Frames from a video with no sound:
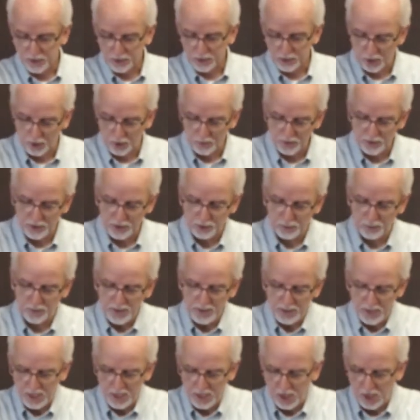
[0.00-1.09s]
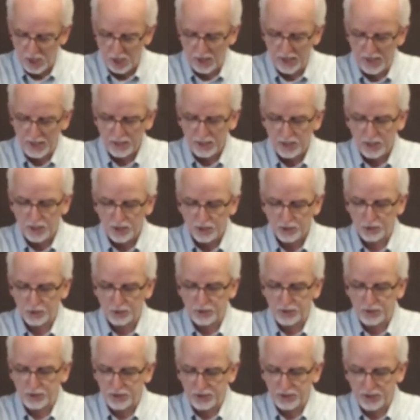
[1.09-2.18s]
Start with this one. Okay. All right, so
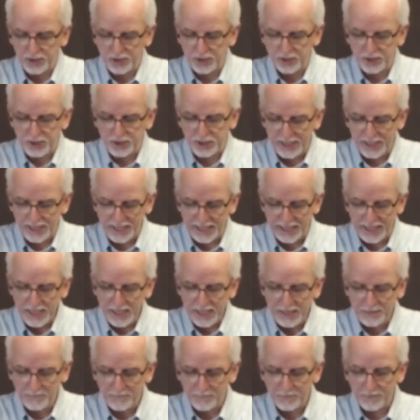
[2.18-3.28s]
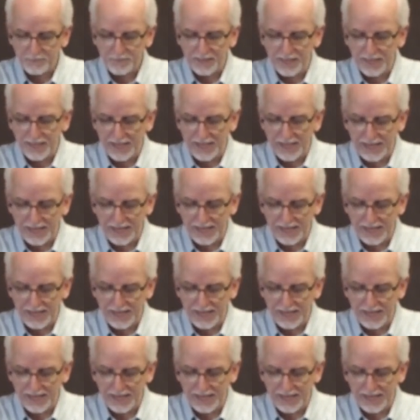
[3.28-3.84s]
T, H,